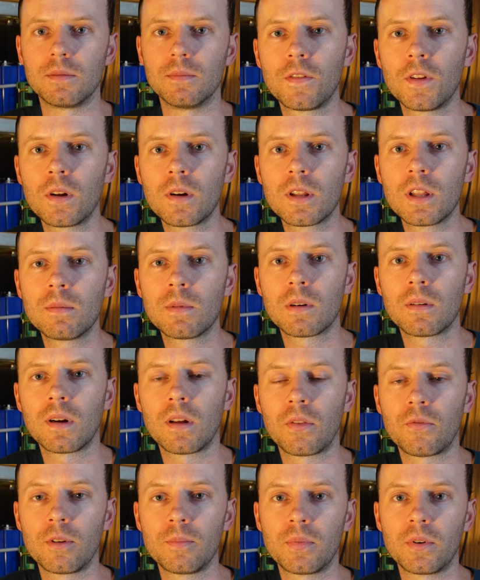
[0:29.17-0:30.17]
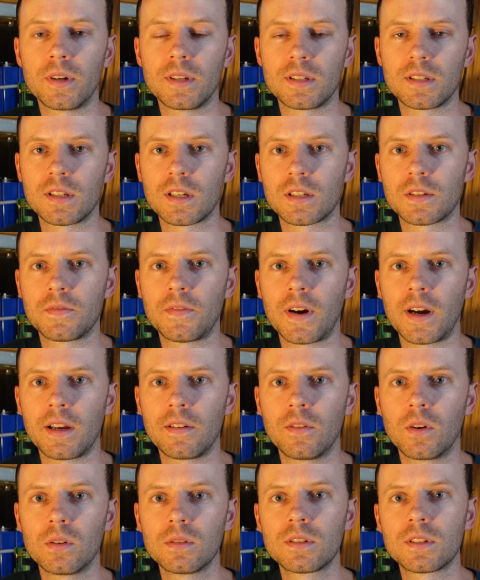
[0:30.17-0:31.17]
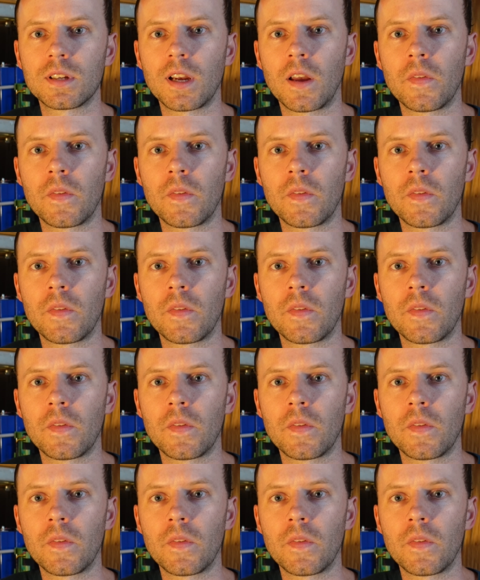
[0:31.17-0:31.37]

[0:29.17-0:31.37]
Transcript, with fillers: floated them around 3.65 volts,